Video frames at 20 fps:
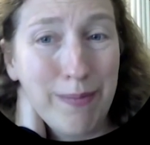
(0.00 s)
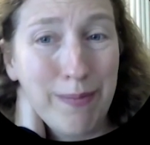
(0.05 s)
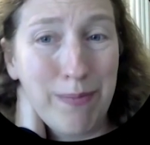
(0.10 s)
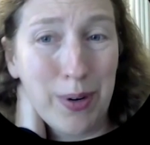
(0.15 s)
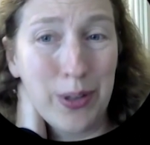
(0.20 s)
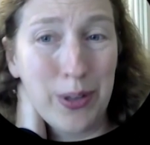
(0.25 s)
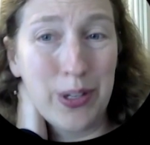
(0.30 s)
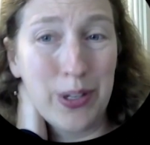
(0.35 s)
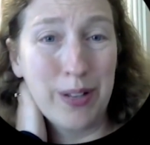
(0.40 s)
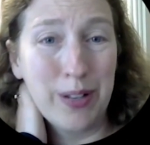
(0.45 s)

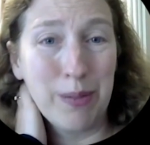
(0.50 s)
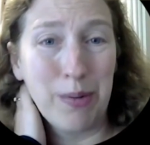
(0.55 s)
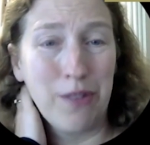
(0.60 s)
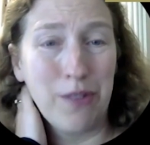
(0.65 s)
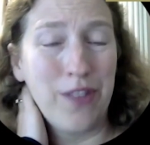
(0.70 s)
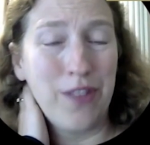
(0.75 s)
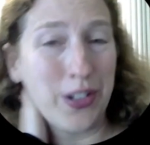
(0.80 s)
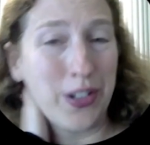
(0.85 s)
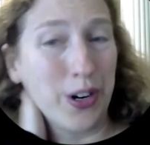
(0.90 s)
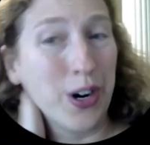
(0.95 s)

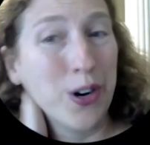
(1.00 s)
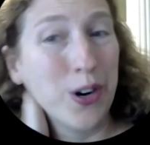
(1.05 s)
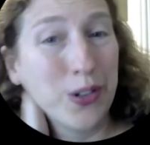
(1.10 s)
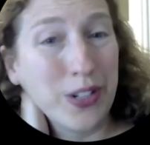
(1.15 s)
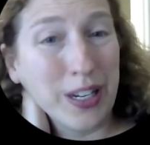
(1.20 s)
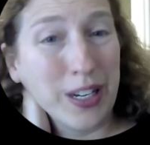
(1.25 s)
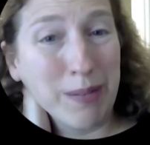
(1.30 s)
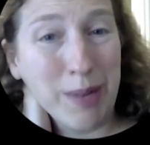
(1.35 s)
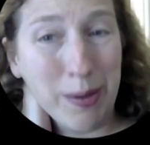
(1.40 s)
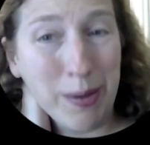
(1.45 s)
professor
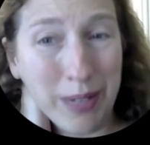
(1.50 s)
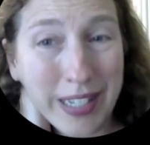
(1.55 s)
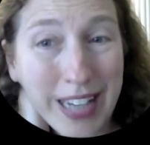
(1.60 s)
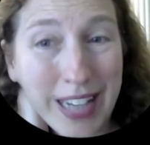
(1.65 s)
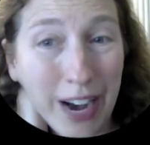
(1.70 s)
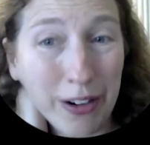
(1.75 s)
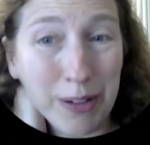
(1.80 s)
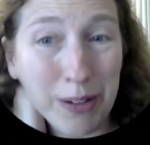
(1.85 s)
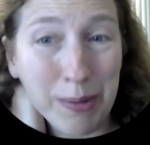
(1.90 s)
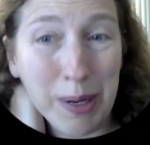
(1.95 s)
hosting me was
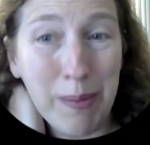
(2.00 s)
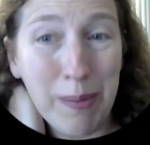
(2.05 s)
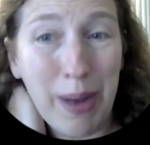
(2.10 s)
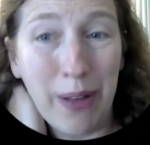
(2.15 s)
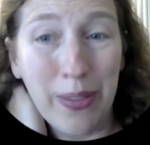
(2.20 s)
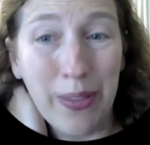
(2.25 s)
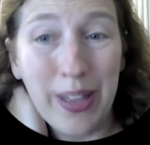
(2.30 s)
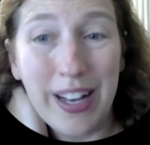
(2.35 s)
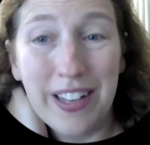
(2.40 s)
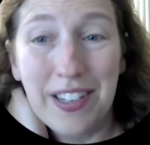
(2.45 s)
telling me
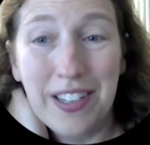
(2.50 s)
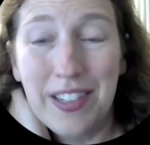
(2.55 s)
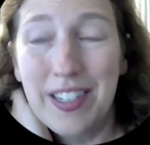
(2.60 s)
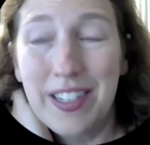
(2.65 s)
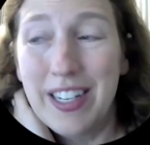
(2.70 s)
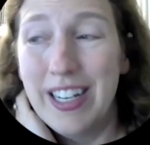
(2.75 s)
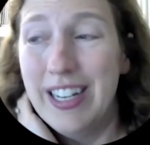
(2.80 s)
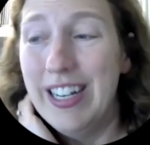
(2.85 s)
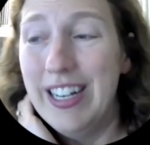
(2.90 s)
about this,